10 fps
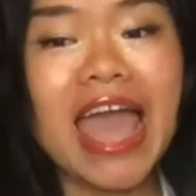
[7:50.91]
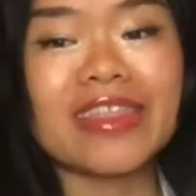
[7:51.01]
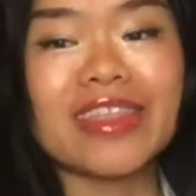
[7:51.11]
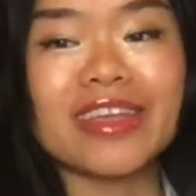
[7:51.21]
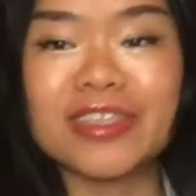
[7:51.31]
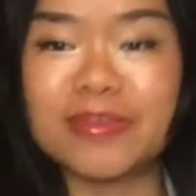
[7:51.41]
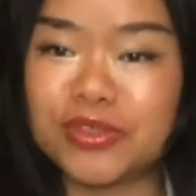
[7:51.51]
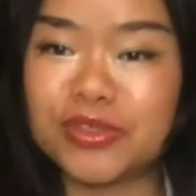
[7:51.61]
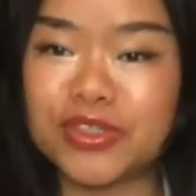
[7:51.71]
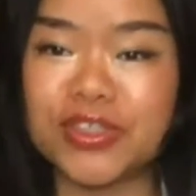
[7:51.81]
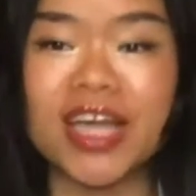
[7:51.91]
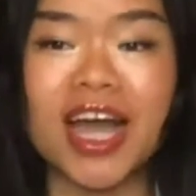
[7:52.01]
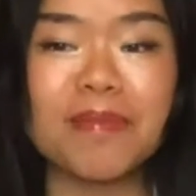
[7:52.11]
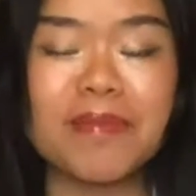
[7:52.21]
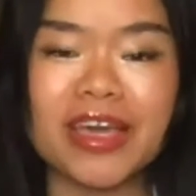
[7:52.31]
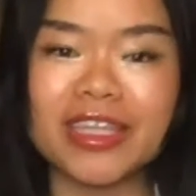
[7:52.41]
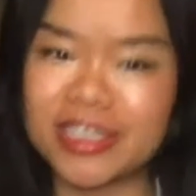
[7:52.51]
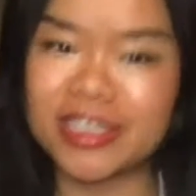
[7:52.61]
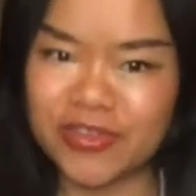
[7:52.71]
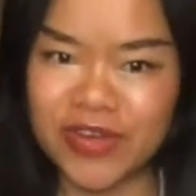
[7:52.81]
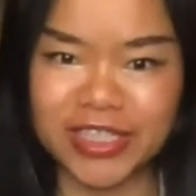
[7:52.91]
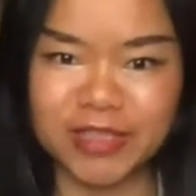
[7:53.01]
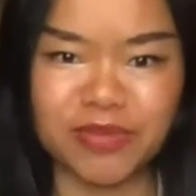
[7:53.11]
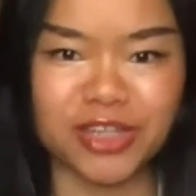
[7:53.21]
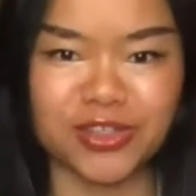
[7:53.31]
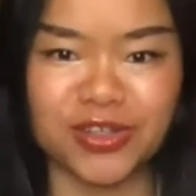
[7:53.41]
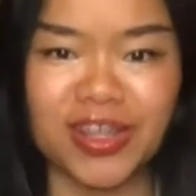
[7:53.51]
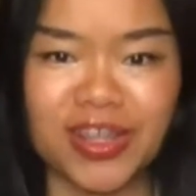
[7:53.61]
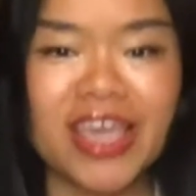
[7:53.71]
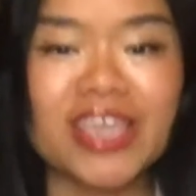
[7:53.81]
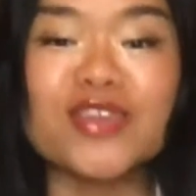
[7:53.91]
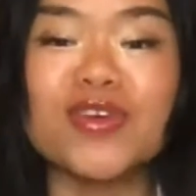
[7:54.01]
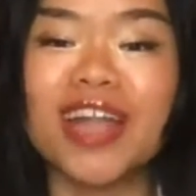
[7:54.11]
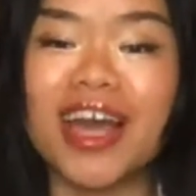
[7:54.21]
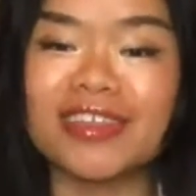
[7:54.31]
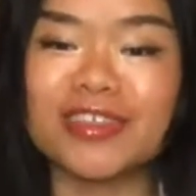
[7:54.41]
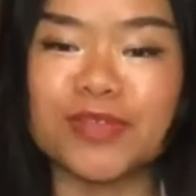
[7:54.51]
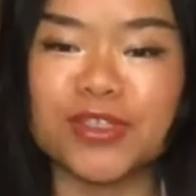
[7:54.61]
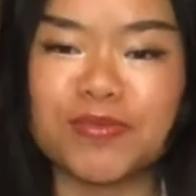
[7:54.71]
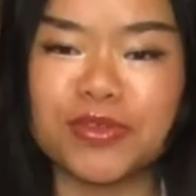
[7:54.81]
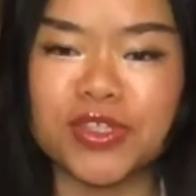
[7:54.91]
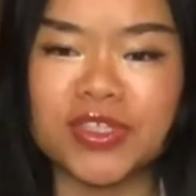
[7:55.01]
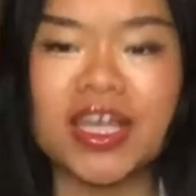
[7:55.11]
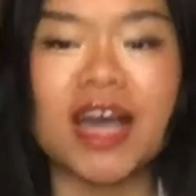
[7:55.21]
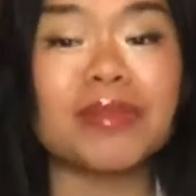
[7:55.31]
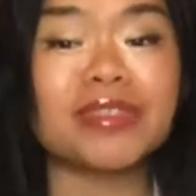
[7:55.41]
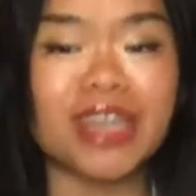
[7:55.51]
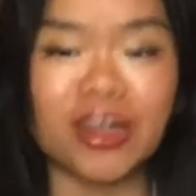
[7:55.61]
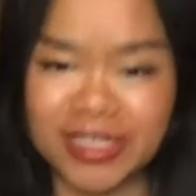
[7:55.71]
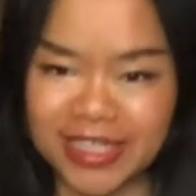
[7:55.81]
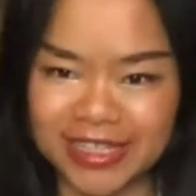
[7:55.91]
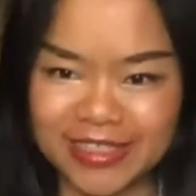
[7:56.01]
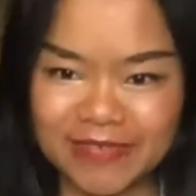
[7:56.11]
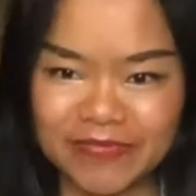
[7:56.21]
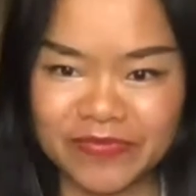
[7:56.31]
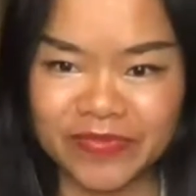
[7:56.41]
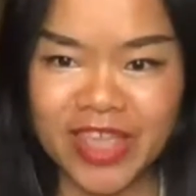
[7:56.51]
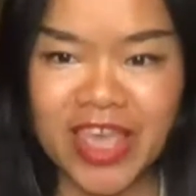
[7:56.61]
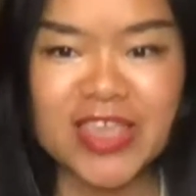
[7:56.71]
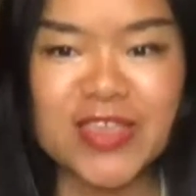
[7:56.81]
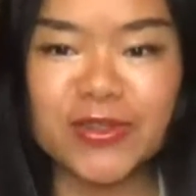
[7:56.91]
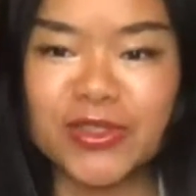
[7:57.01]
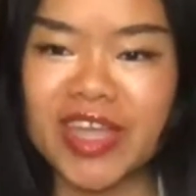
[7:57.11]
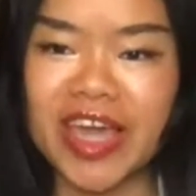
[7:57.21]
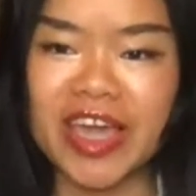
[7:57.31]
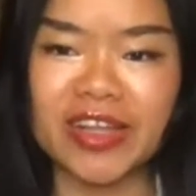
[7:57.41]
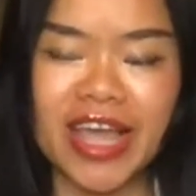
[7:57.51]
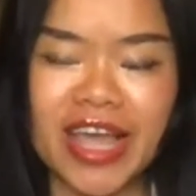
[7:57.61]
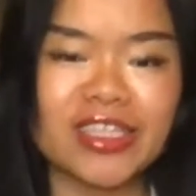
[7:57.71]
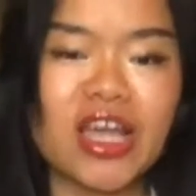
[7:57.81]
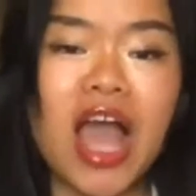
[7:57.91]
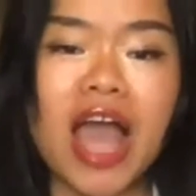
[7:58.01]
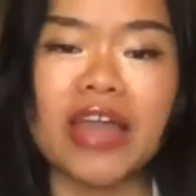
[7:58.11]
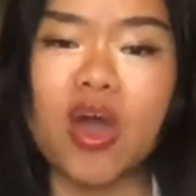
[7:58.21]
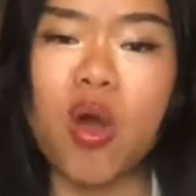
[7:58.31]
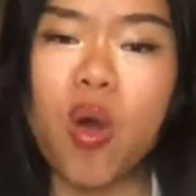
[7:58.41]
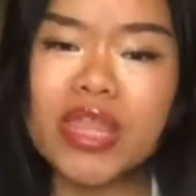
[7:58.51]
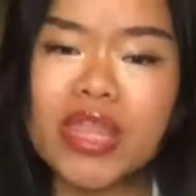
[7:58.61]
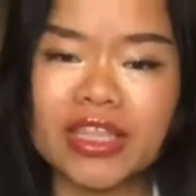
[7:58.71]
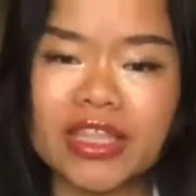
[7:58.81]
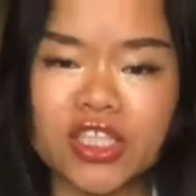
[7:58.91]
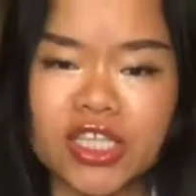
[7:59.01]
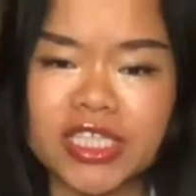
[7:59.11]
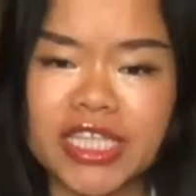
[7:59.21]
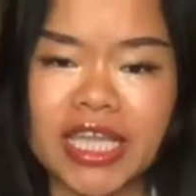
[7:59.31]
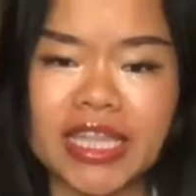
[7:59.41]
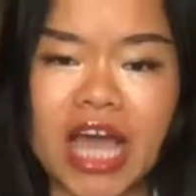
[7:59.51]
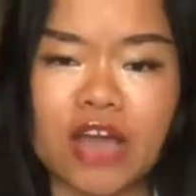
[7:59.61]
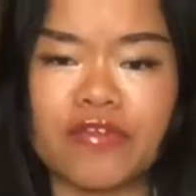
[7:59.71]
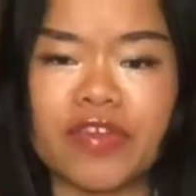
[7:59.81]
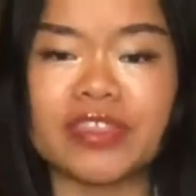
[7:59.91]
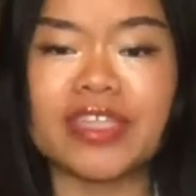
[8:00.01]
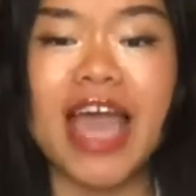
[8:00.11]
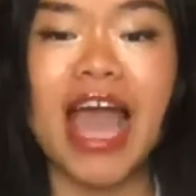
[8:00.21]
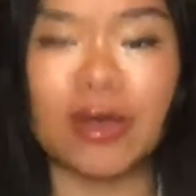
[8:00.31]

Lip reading: And as it pushes up, it creates pressure in your lungs, which pushes carbon dioxide. Use the air that has had all the energy taken out of it out.